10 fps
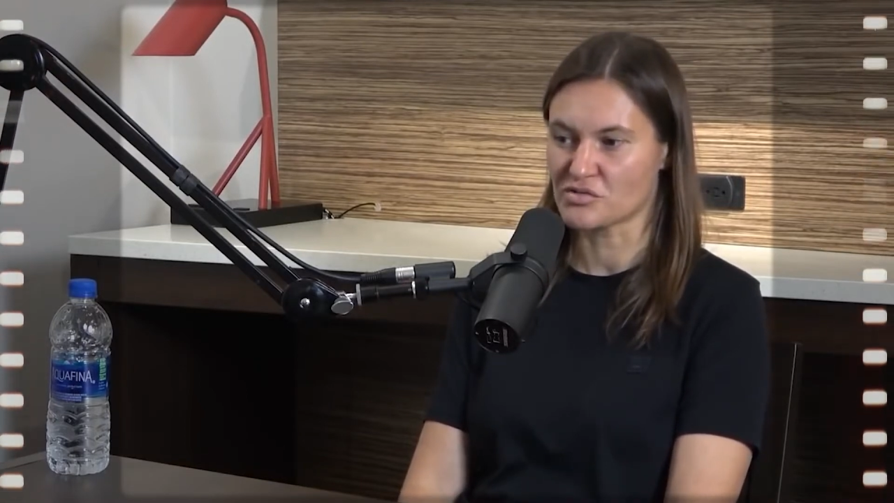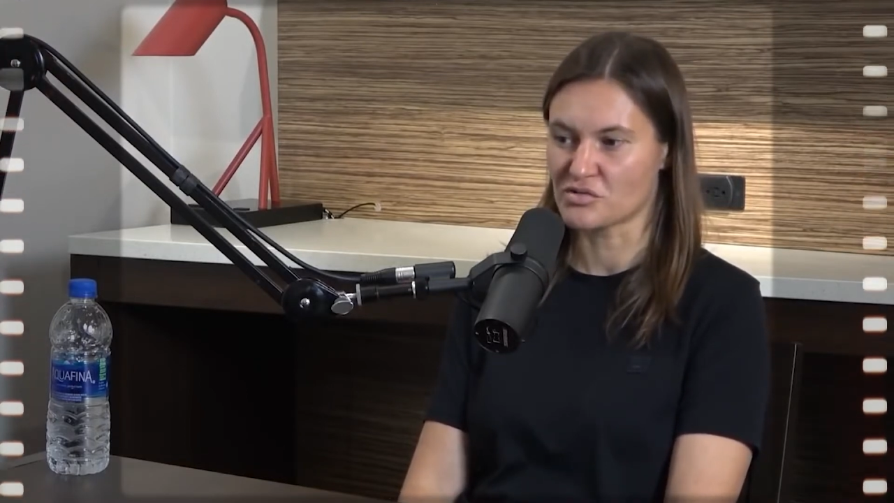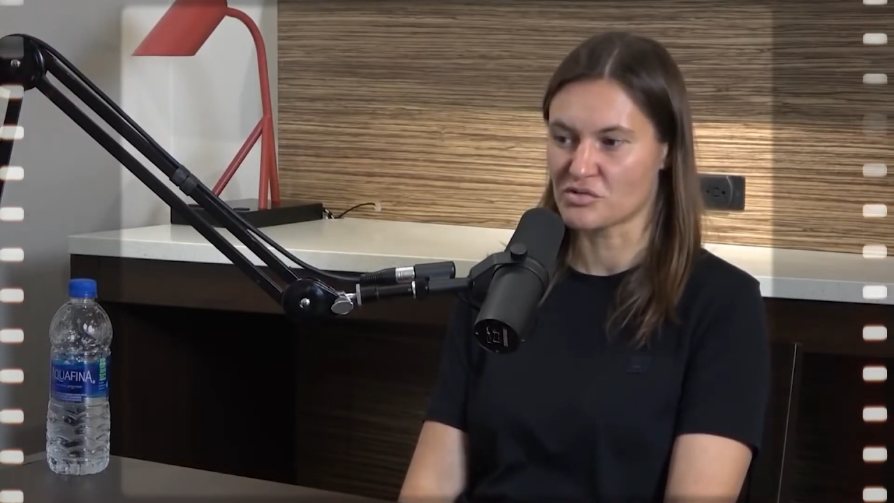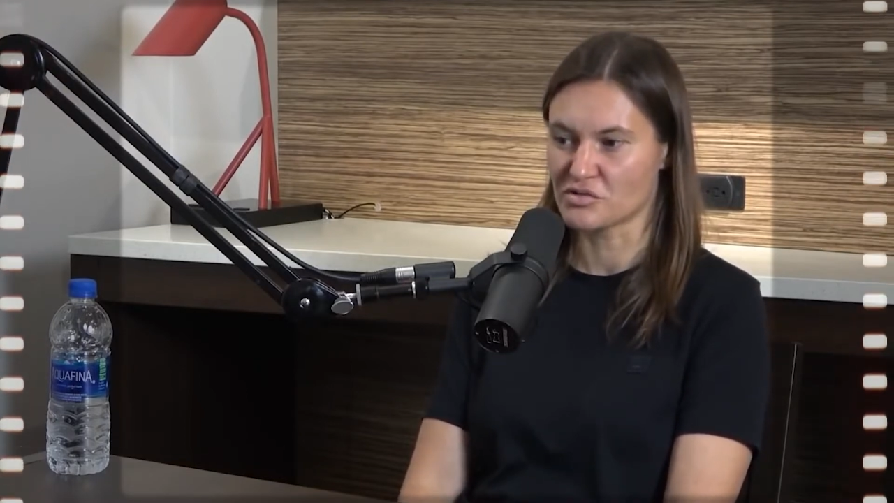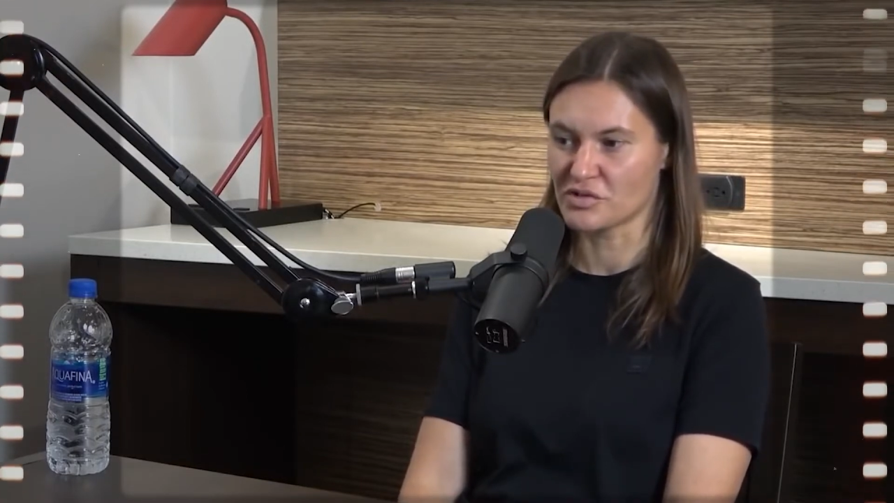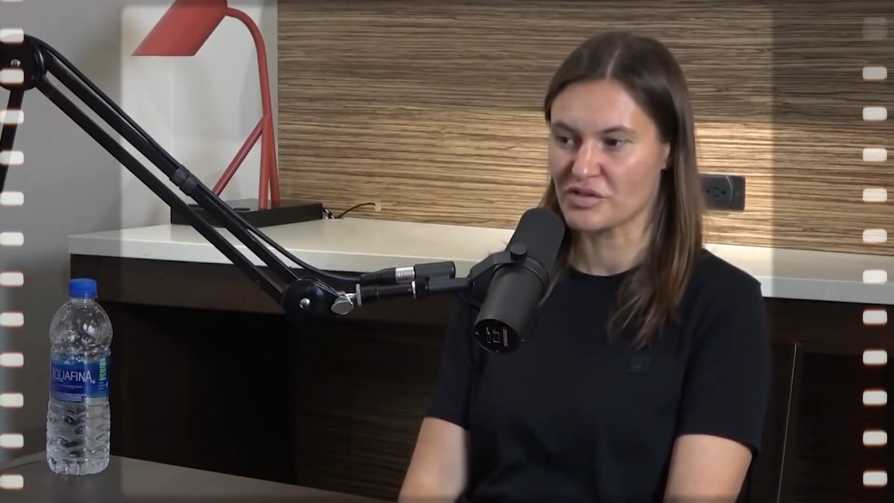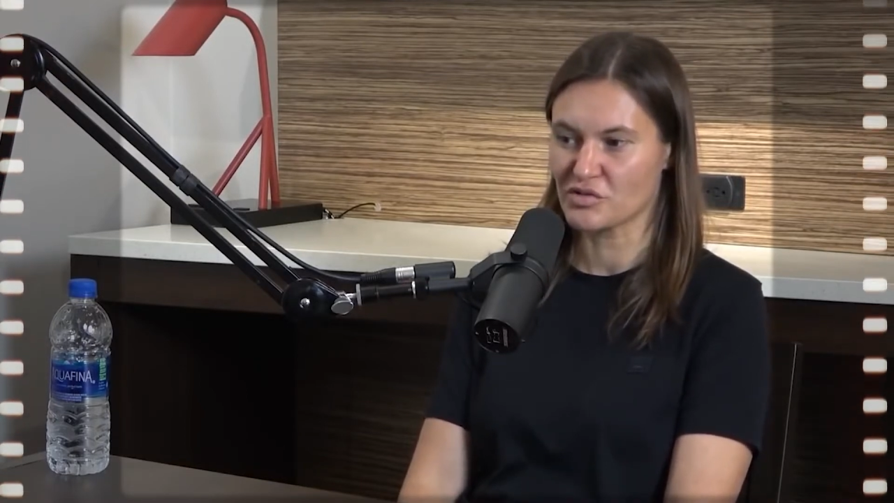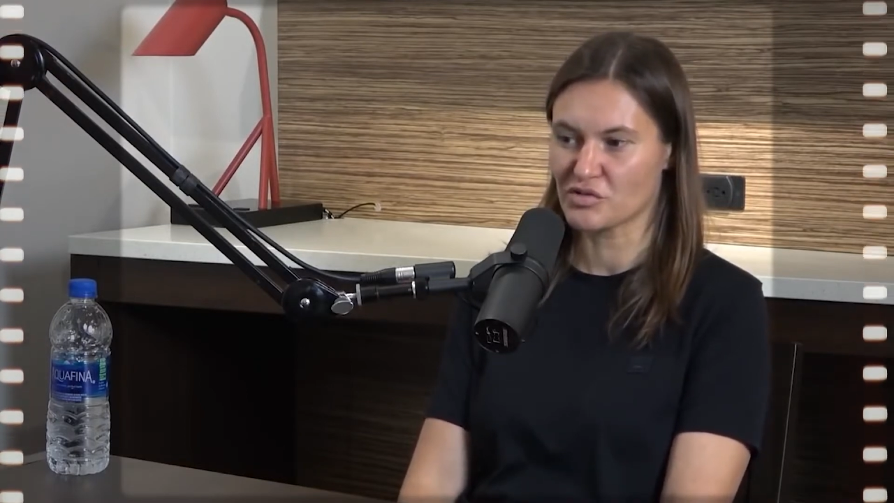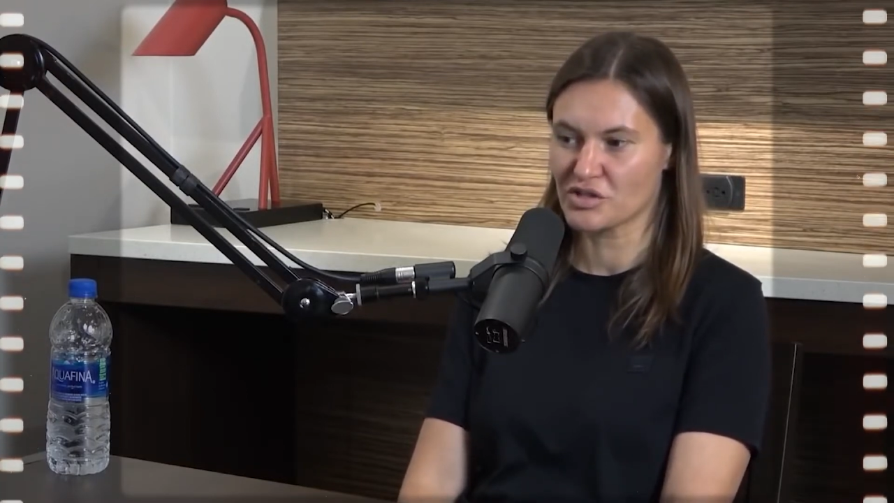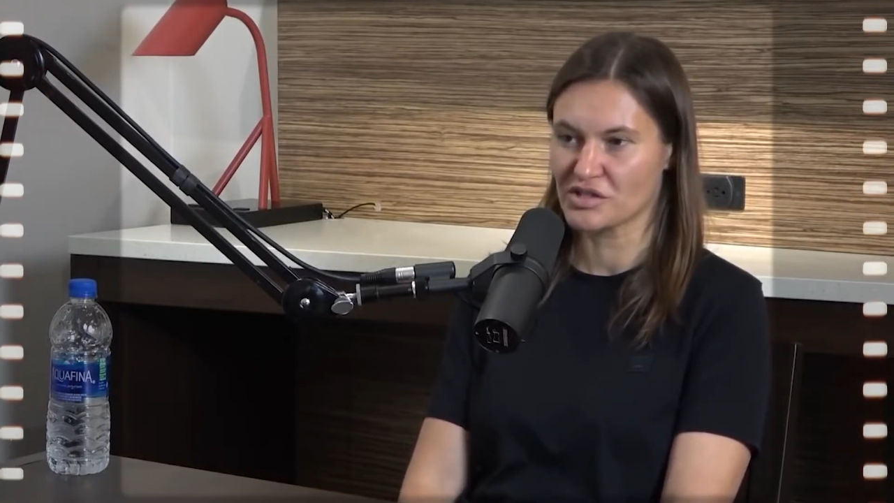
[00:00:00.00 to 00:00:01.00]
or early
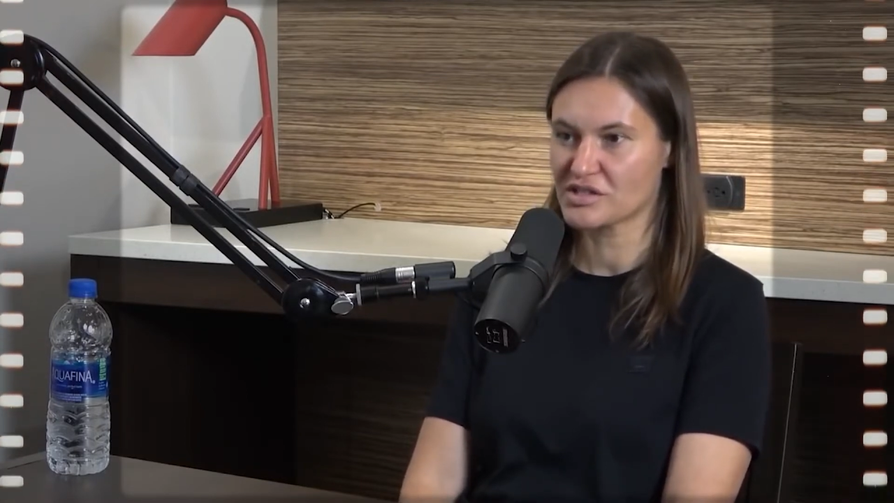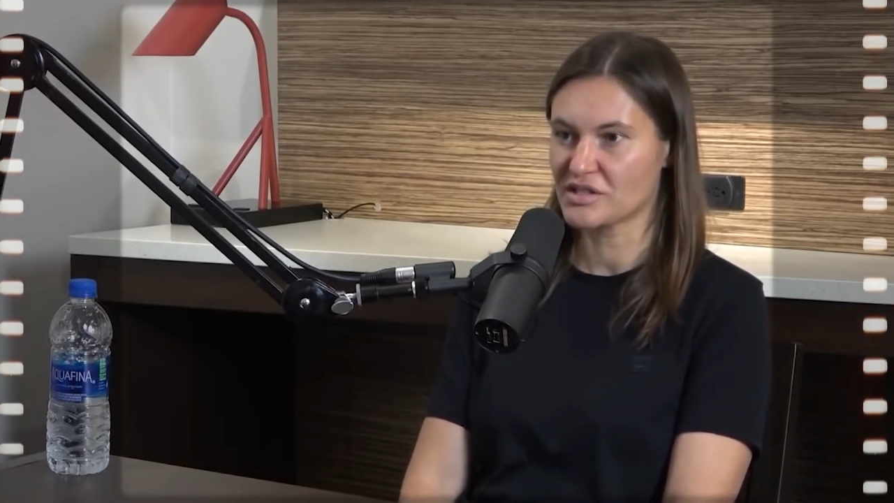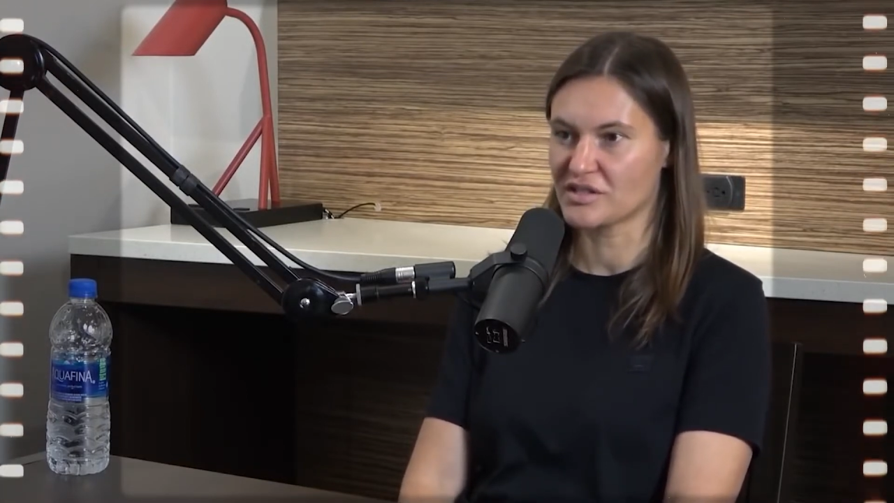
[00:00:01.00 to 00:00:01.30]
30s,